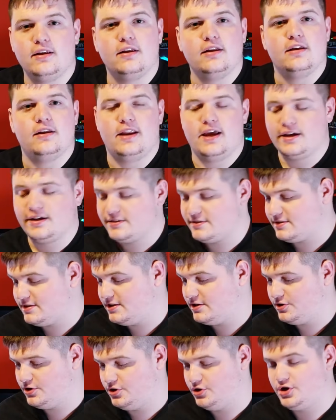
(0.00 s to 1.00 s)
Next,
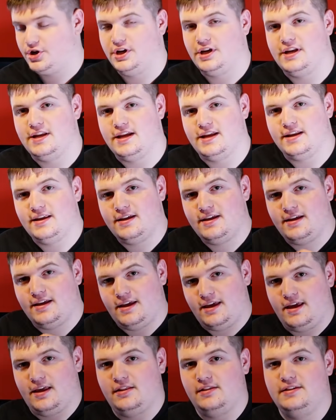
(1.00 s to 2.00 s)
you're going to need
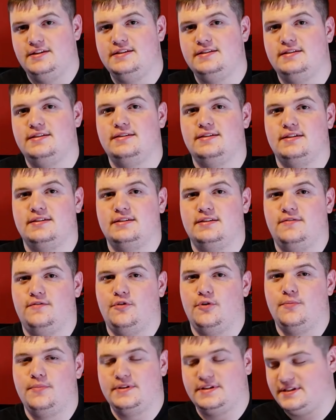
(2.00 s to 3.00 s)
at least a
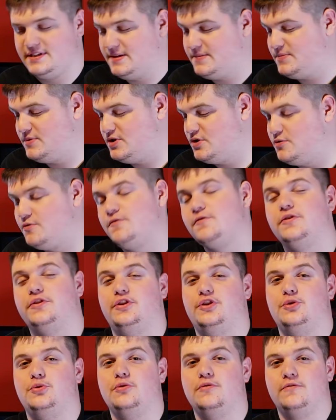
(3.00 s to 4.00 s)
64-bit CPU for the
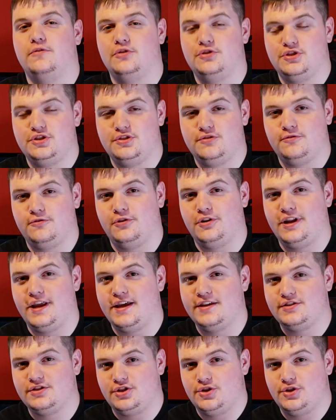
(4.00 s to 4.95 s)
newer versions of FreeNAS.